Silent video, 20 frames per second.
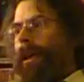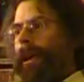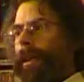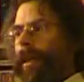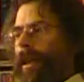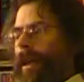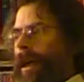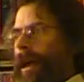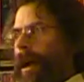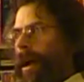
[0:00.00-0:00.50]
in
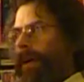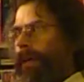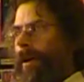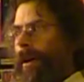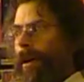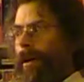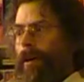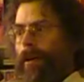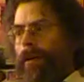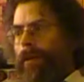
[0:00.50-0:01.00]
the
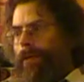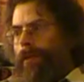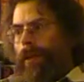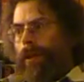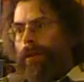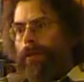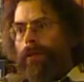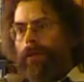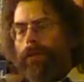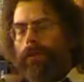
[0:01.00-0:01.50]
area of the
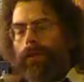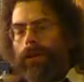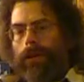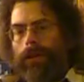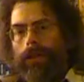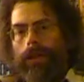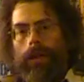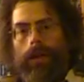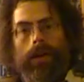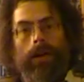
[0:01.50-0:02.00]

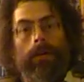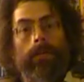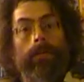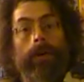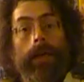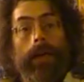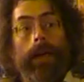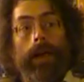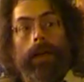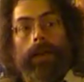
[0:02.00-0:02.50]
universe that
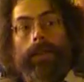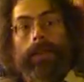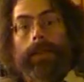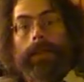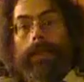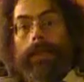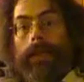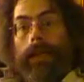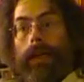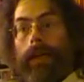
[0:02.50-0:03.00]
nobody else
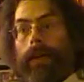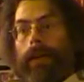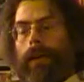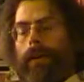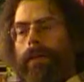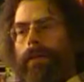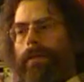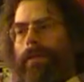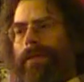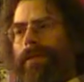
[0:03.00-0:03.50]
is in.
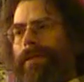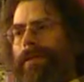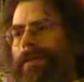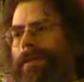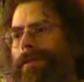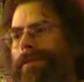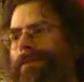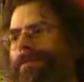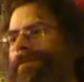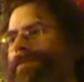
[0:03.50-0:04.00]

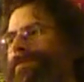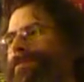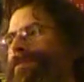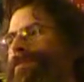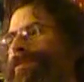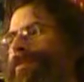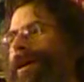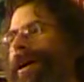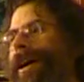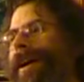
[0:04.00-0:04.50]

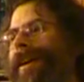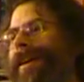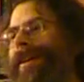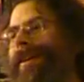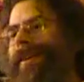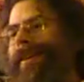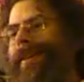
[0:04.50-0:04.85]
But